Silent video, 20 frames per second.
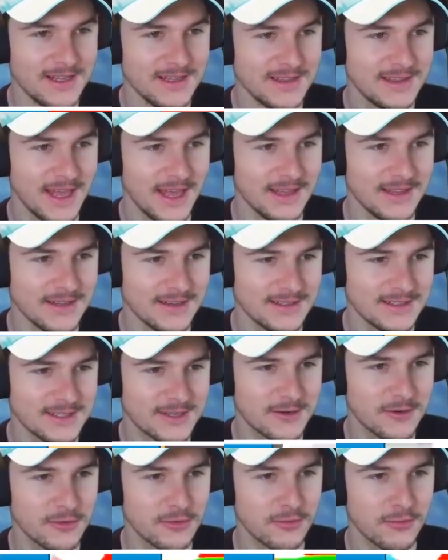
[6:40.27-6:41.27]
That looks
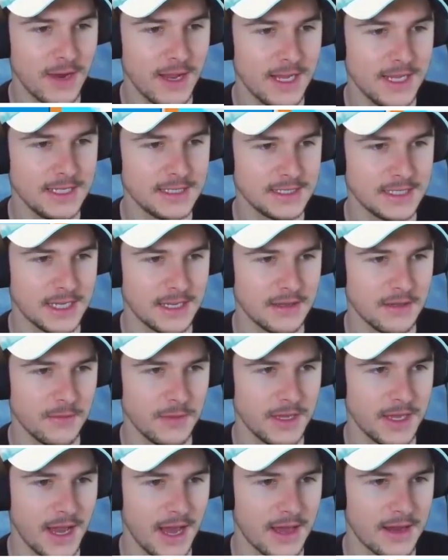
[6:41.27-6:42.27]
crazy. And then we
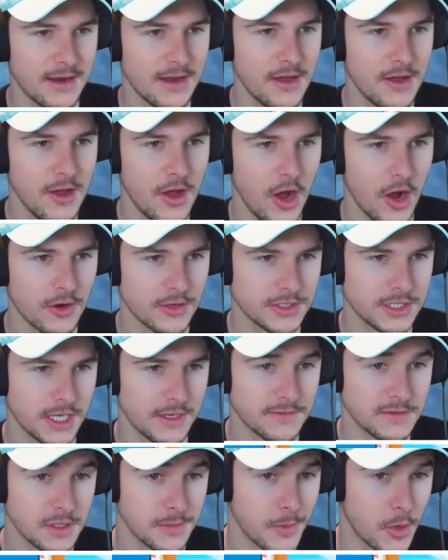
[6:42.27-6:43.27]
got
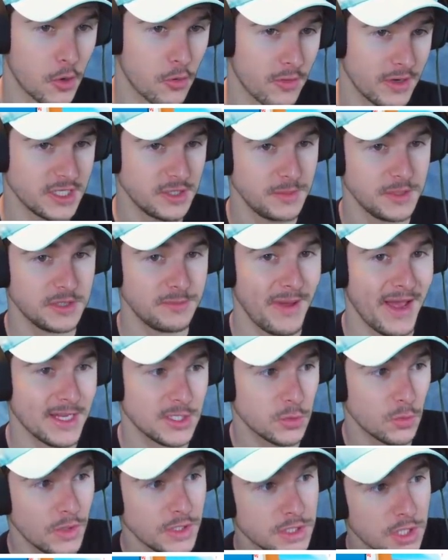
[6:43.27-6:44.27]
ourselves some Christmas
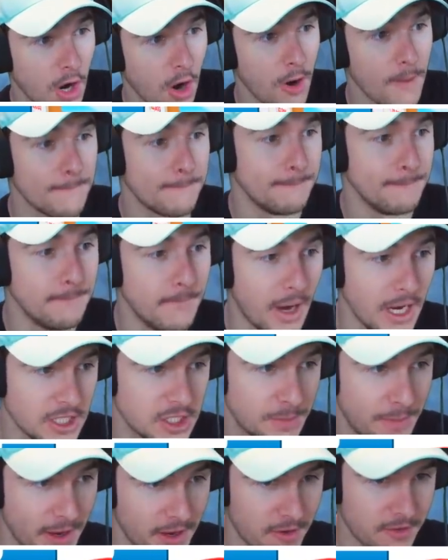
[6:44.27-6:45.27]
pets, which are
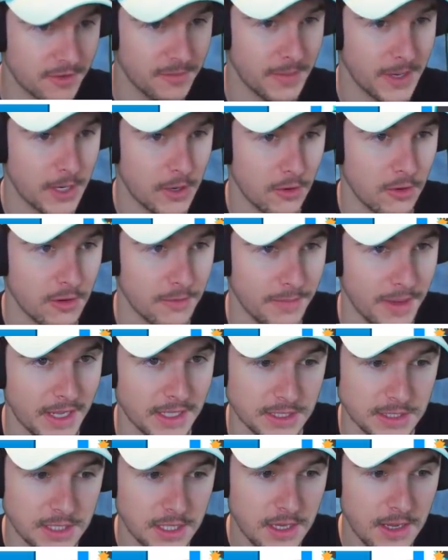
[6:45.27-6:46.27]
much better than my current
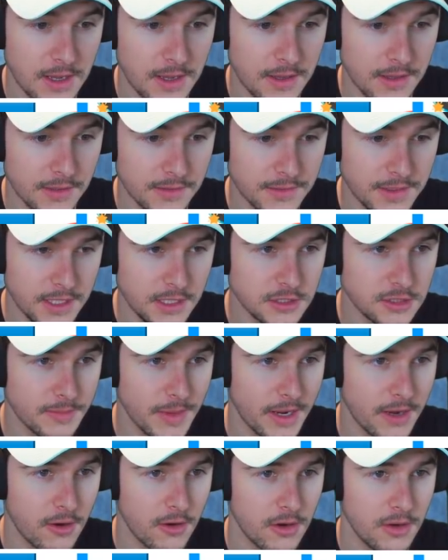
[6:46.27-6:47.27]
pets. These are
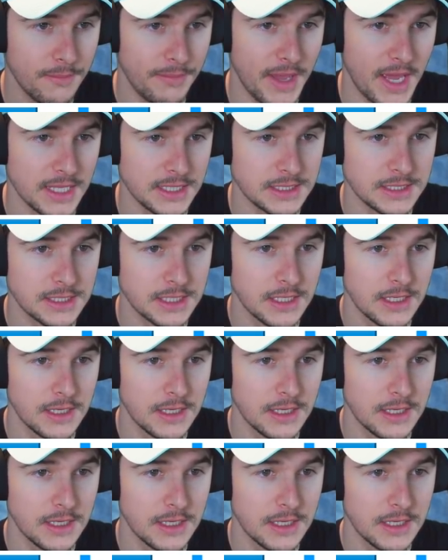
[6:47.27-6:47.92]
my current pets.